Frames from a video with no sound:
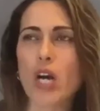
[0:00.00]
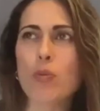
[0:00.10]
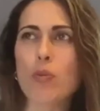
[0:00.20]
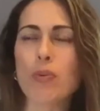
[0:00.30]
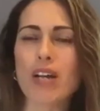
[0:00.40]

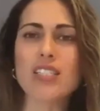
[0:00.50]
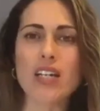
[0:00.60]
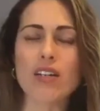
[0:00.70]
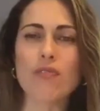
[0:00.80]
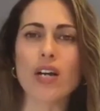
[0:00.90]
people
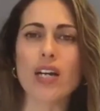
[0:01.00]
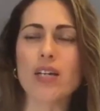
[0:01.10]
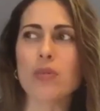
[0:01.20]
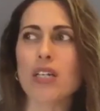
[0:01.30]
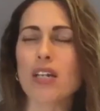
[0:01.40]
identify. I
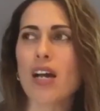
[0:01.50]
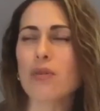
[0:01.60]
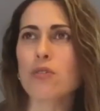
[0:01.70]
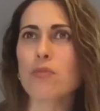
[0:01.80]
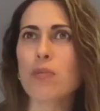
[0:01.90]
mean, I
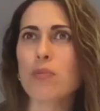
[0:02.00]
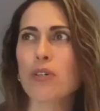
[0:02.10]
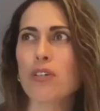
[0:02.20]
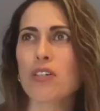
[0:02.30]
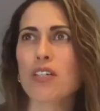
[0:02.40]

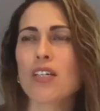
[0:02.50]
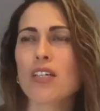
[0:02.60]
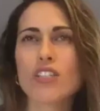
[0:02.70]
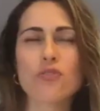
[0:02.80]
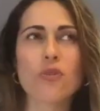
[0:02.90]
remember
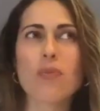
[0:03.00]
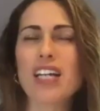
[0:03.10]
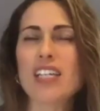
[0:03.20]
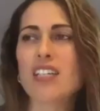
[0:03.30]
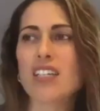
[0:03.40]
just from
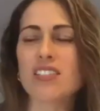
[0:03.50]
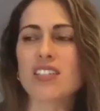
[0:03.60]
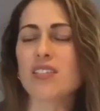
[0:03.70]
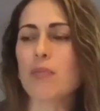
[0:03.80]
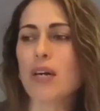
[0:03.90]
my days
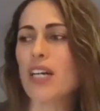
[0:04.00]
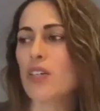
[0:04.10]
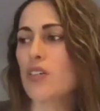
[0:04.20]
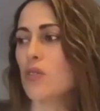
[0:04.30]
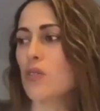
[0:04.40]
as a
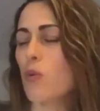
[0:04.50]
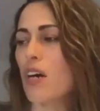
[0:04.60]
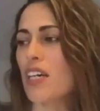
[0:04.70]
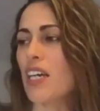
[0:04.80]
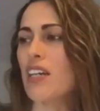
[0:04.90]
buyer
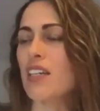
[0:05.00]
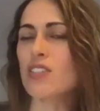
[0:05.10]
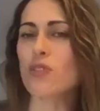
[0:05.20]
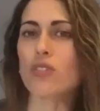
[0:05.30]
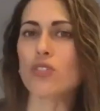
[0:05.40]
walking any
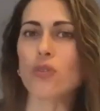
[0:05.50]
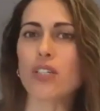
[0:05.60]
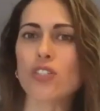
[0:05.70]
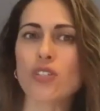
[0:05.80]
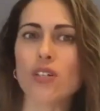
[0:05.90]
sort of
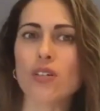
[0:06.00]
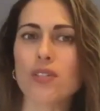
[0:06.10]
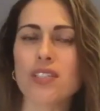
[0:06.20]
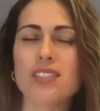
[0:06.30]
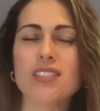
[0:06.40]
trade show,
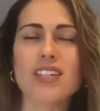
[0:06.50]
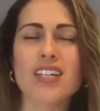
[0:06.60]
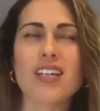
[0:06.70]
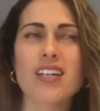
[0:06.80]
it's like,